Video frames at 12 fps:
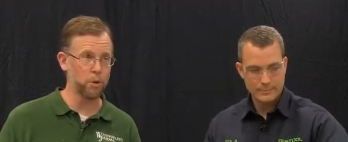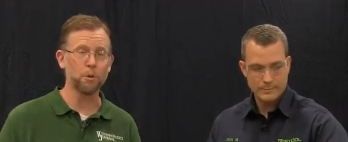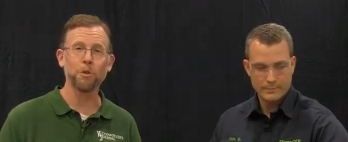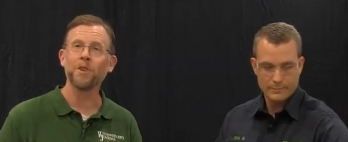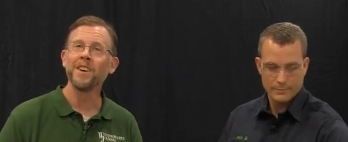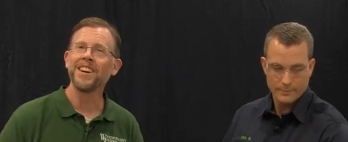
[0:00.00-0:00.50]

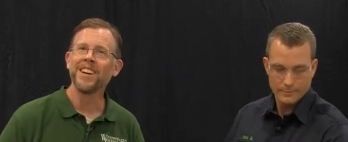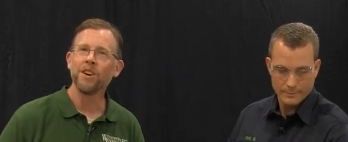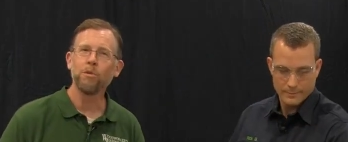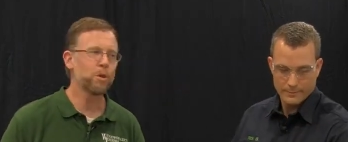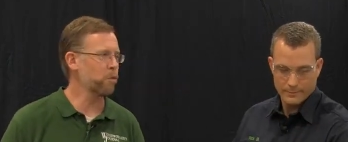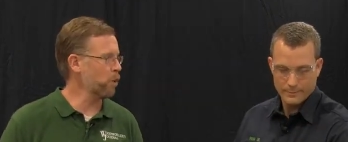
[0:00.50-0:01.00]

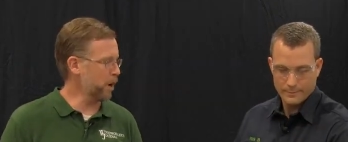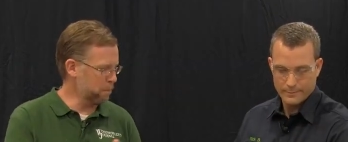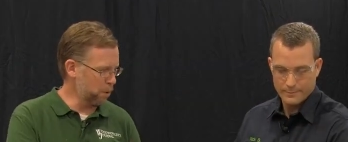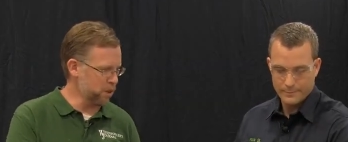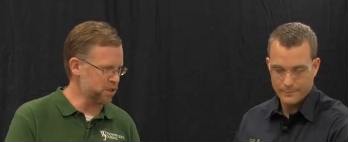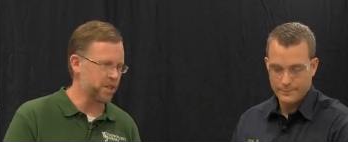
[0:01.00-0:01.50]
Speaker 1: booth with Rick
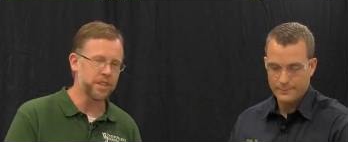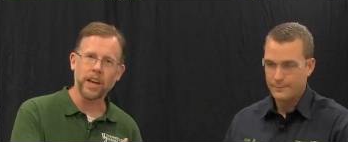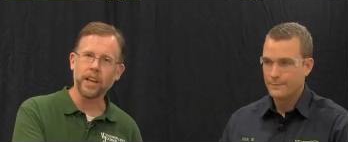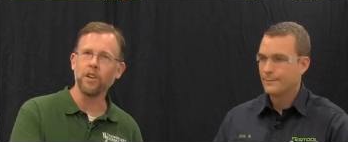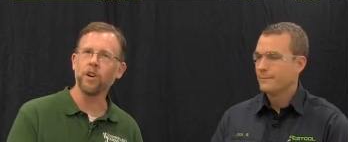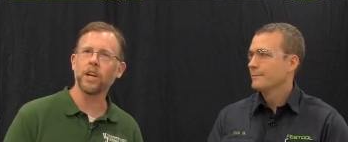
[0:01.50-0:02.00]
Bush to
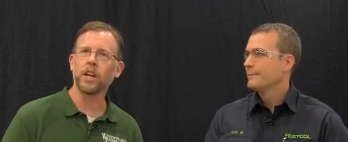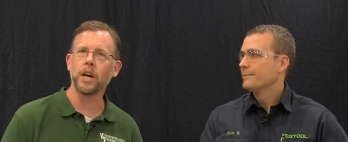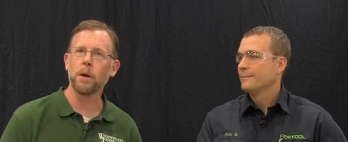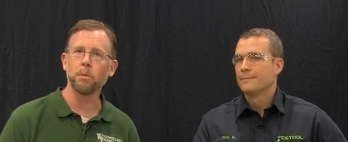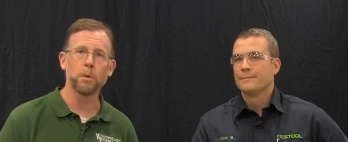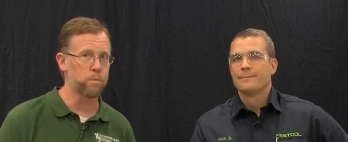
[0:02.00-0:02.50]
take a look at a
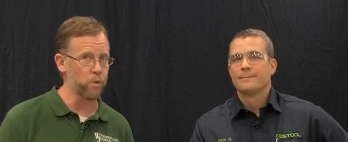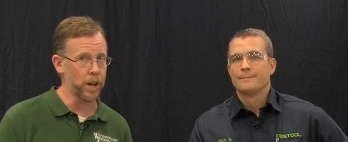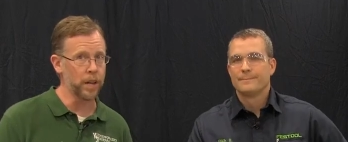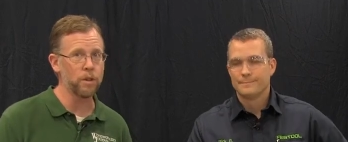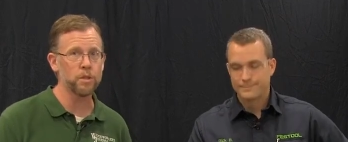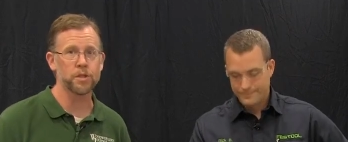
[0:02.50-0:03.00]
couple of
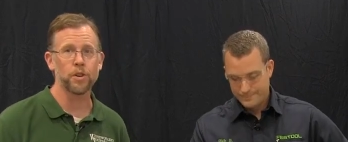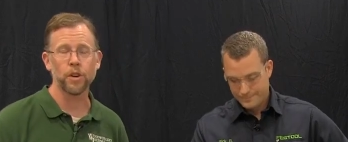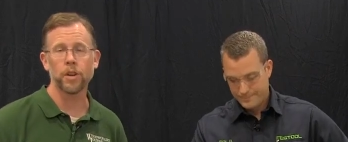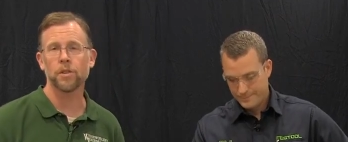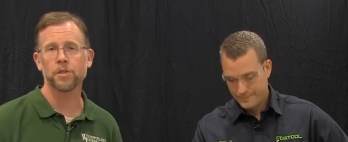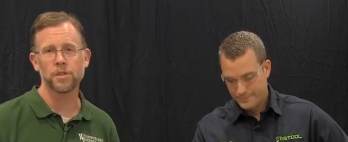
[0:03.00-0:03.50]
brand new
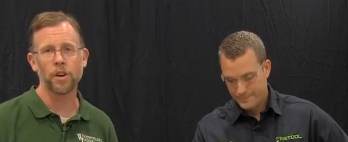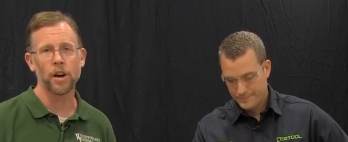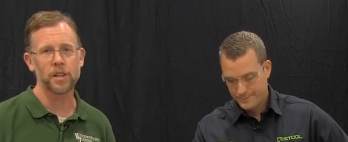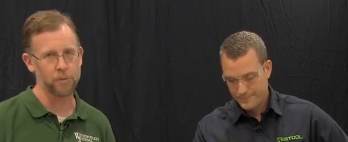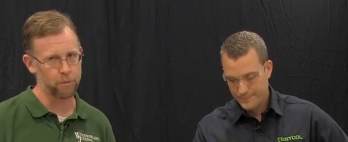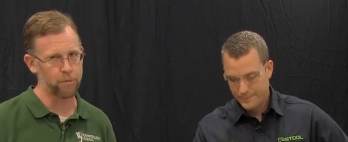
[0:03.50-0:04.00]
circular
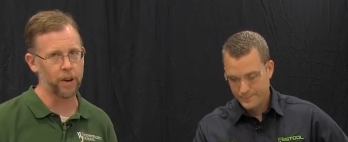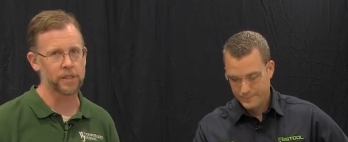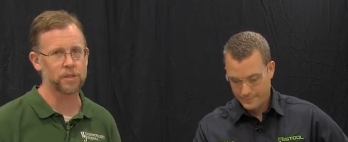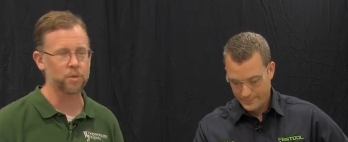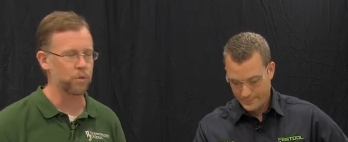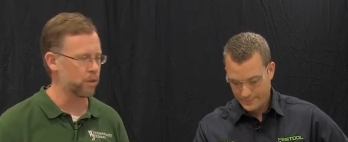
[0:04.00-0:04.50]
saws from
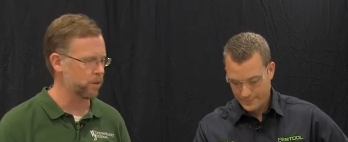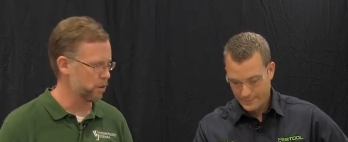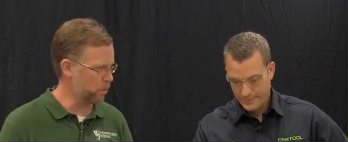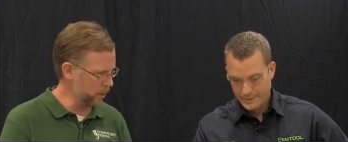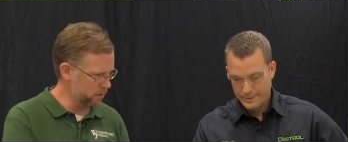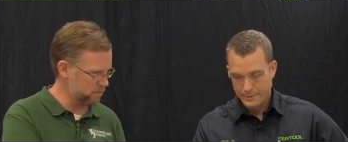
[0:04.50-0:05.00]

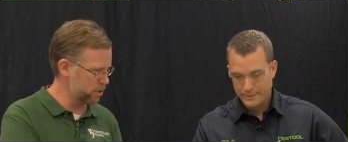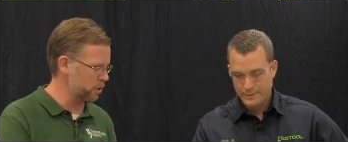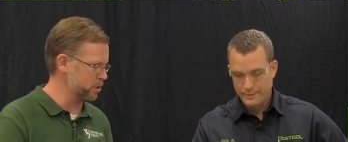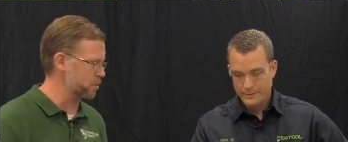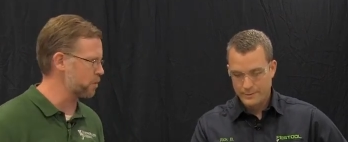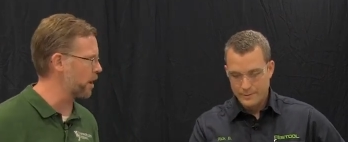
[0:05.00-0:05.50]
Festool. Rick,
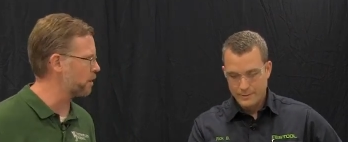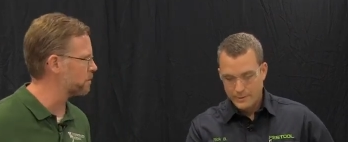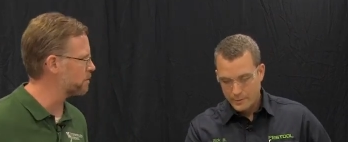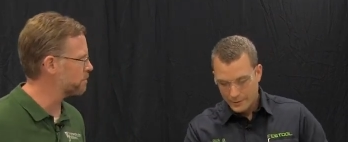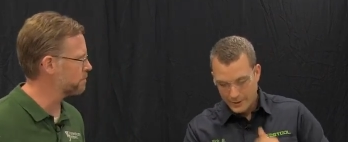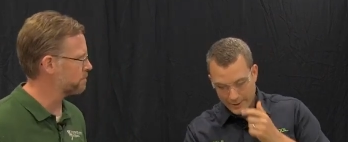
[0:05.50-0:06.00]
show us around.
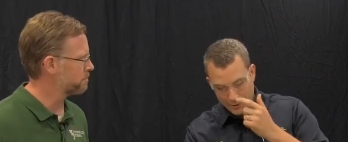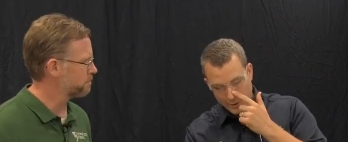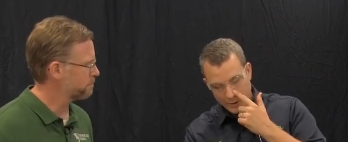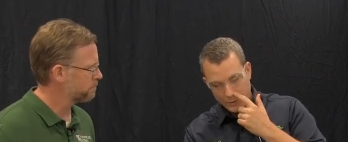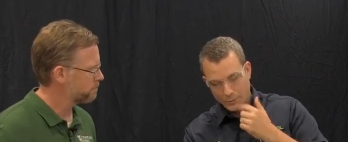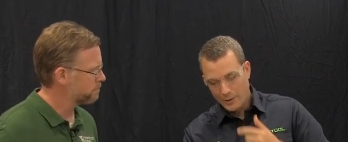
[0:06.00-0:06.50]
Speaker 2: Thanks,
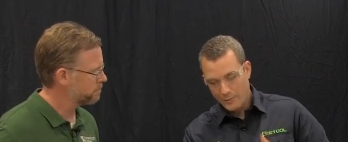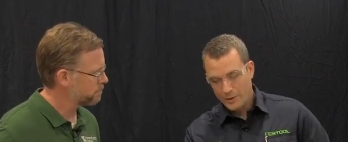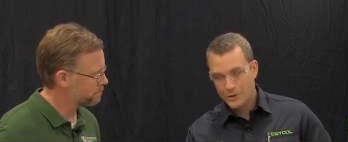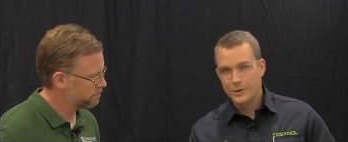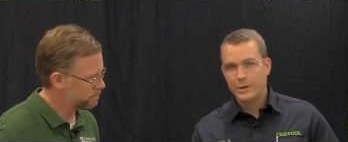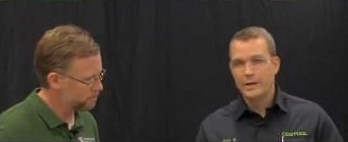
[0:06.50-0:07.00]
Chris. What I
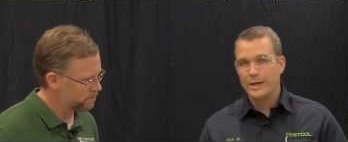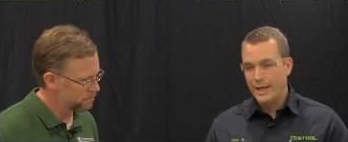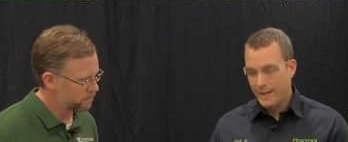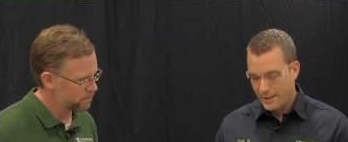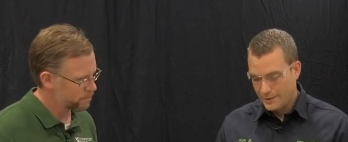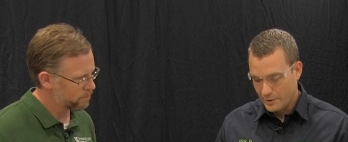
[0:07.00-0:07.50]
want to show you
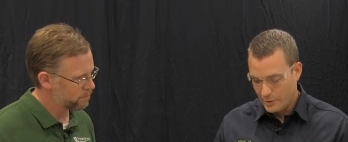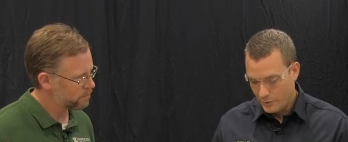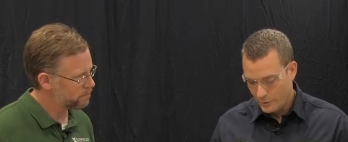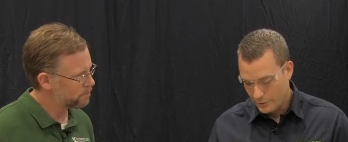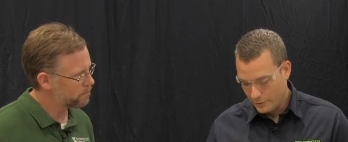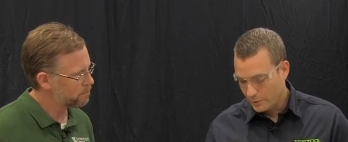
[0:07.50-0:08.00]
today is a
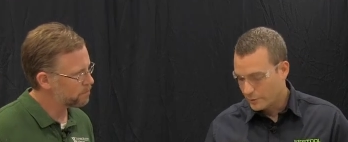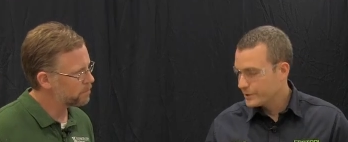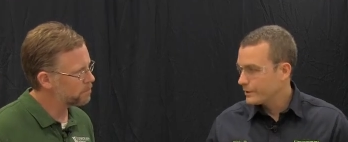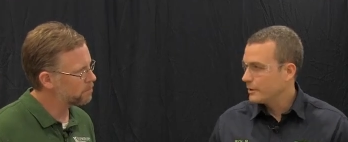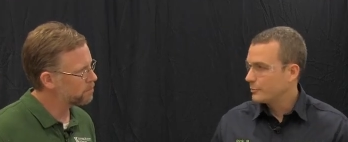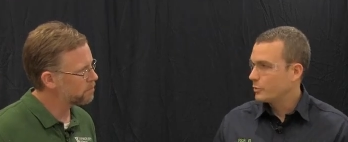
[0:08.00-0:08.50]
new circular
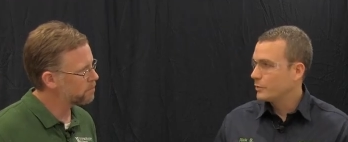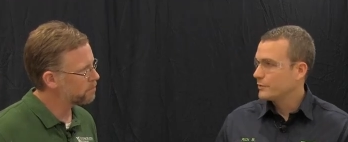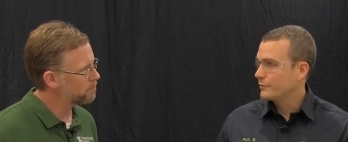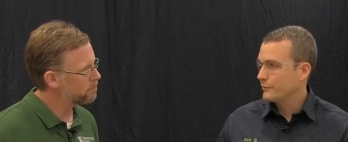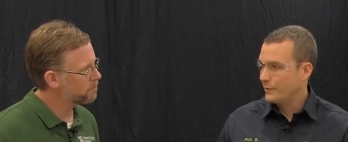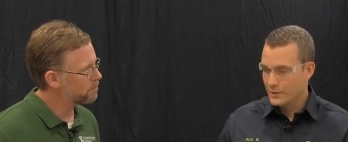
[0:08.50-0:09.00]
saw
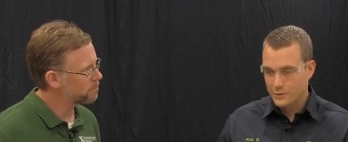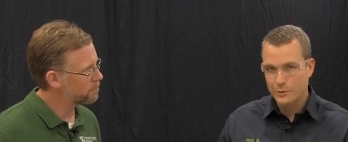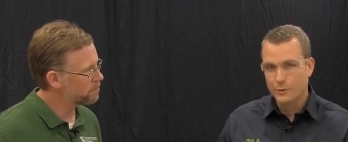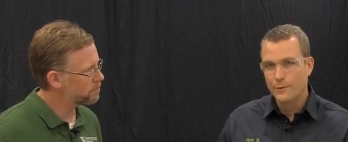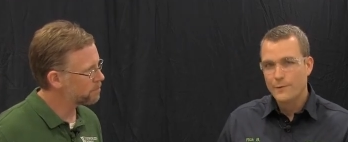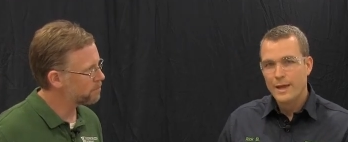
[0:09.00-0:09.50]
approach from
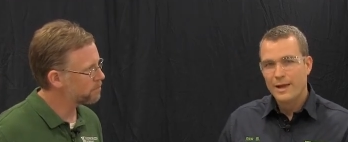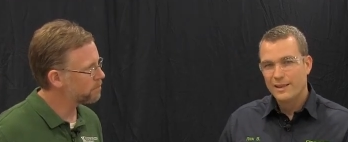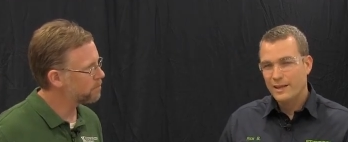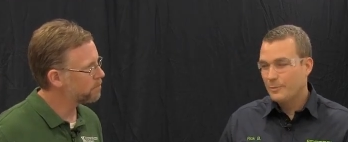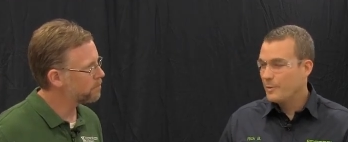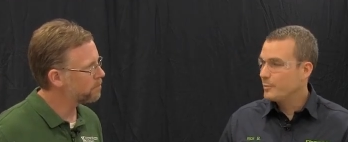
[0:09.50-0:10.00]
Festool.
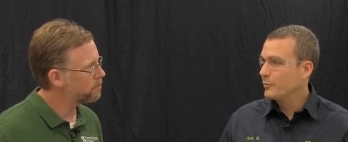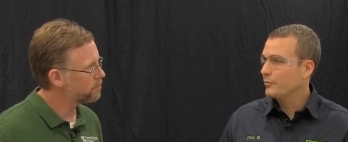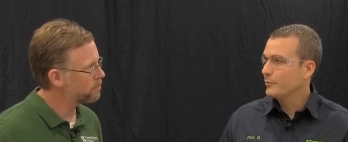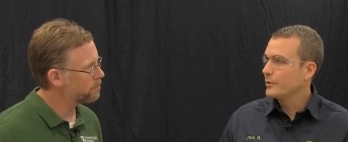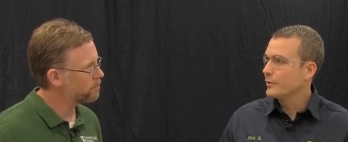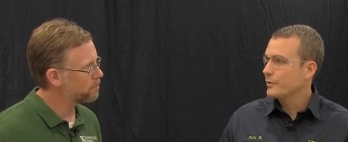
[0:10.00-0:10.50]
A lot of people are
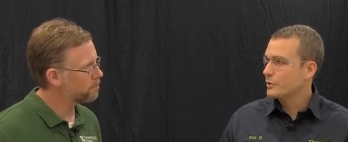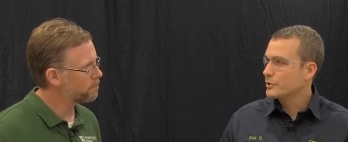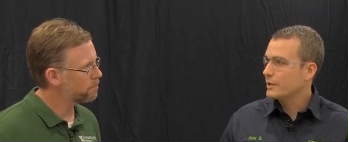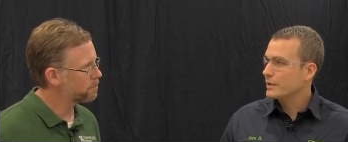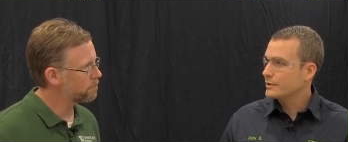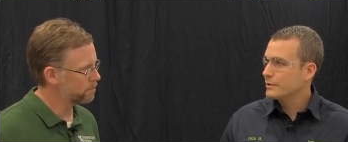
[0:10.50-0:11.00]
familiar with our
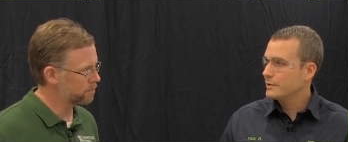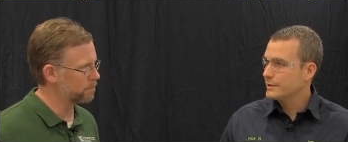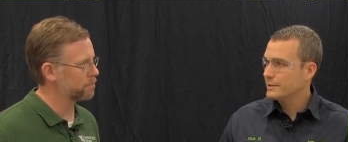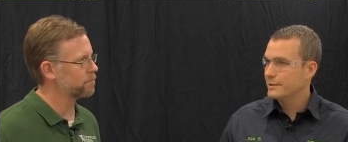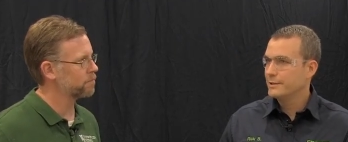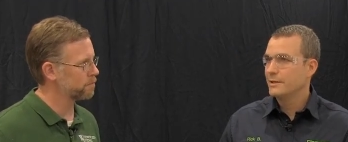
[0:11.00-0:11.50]
track saw
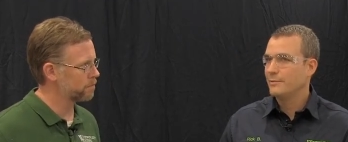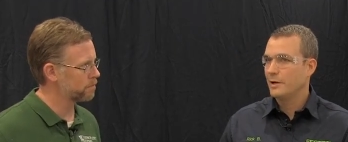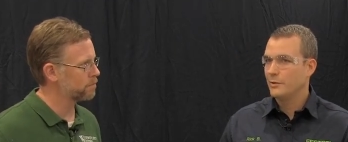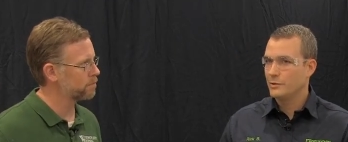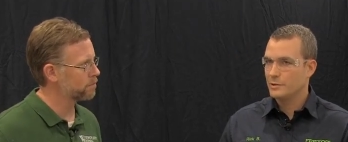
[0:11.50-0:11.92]
system, how it